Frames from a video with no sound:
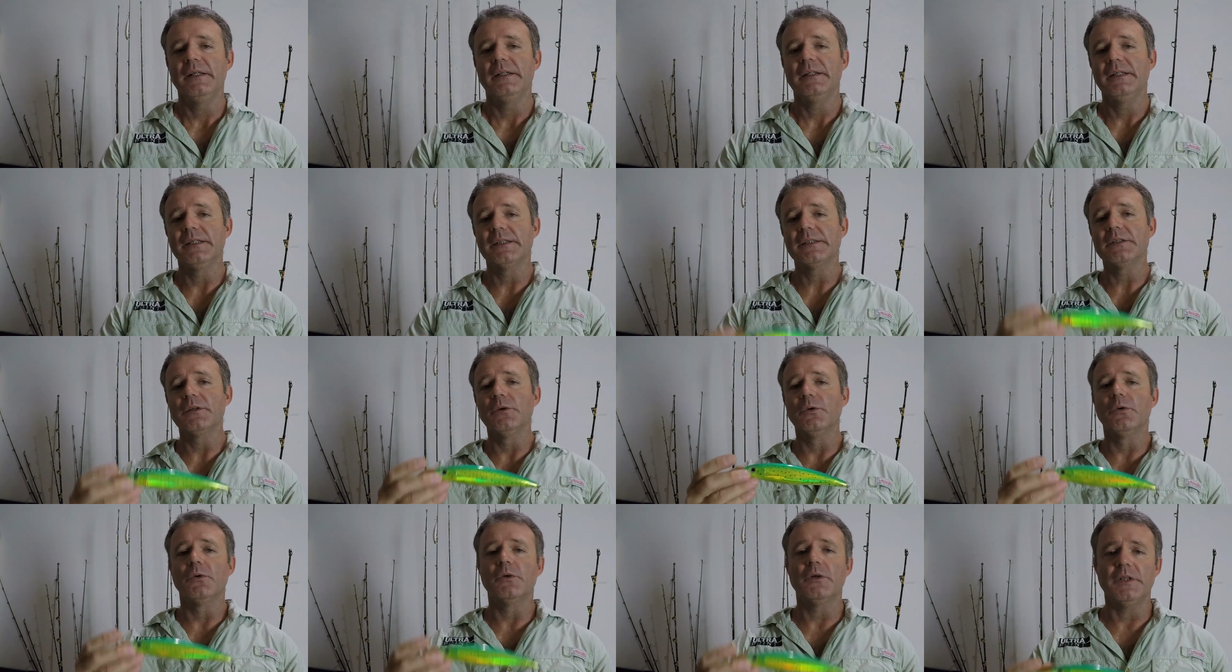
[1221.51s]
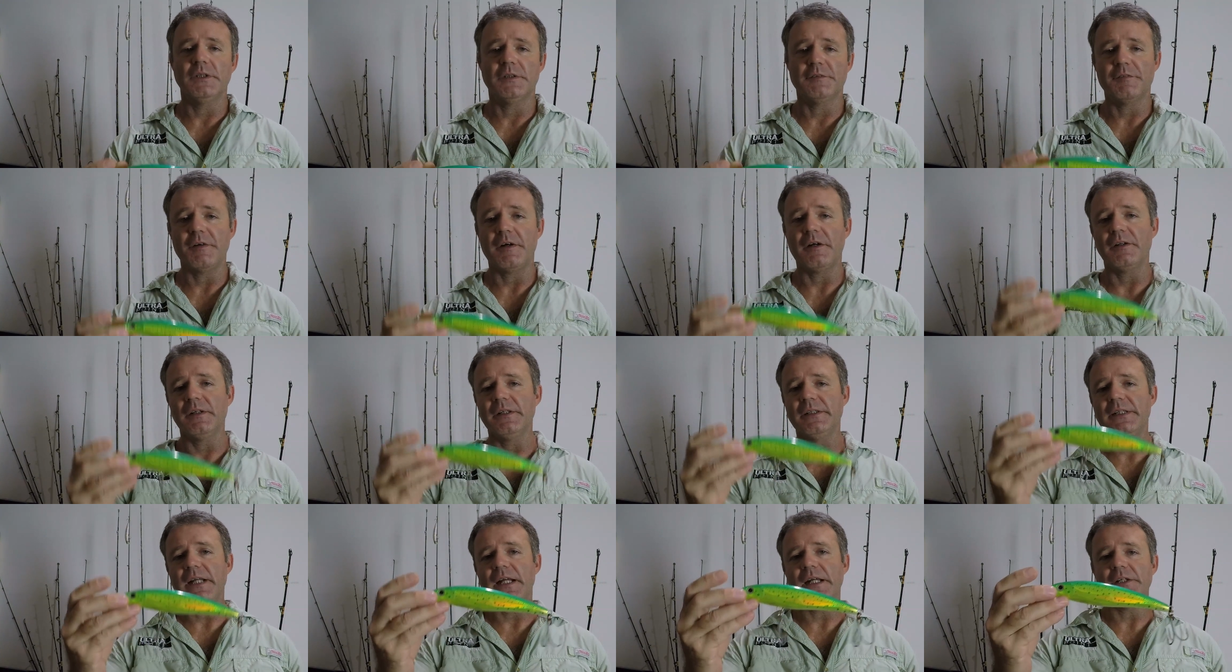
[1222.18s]
This lure is
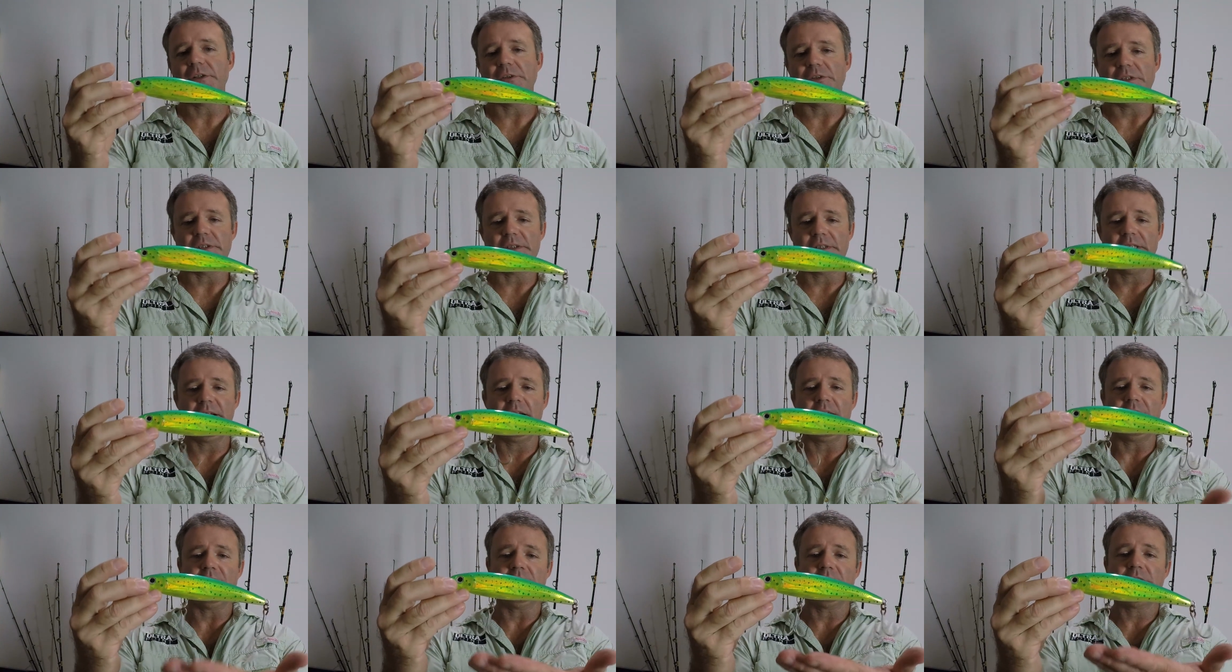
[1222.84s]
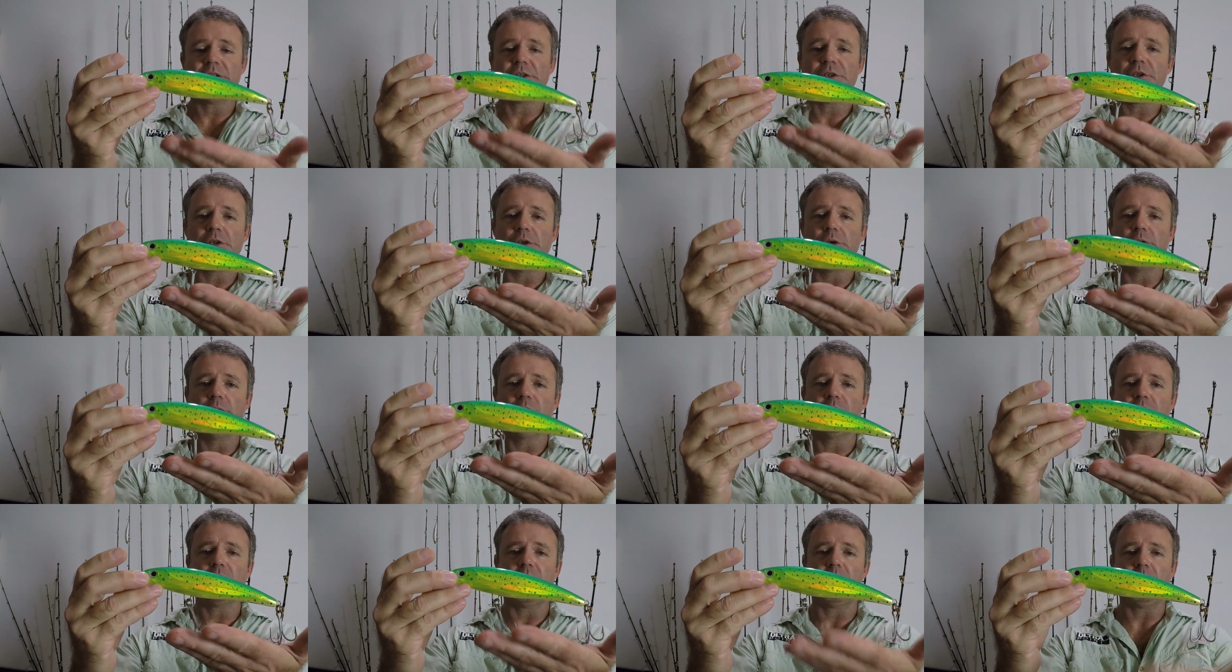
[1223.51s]
fairly dangerous. It has
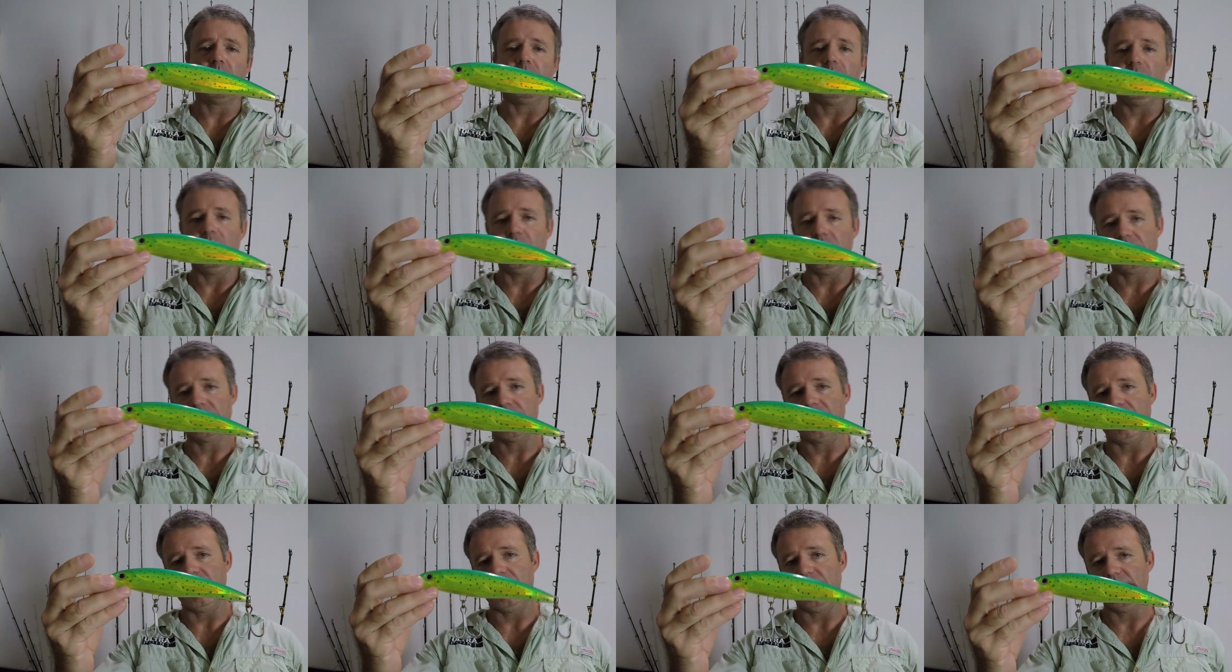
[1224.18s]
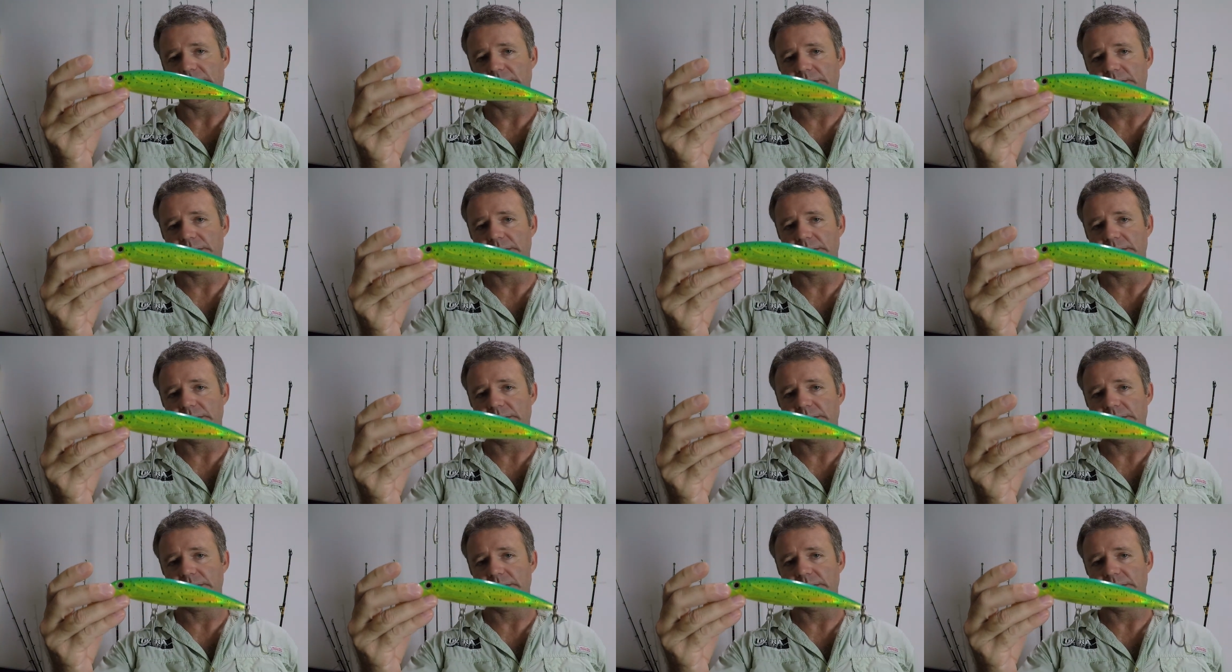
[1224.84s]
2 treble hooks on it.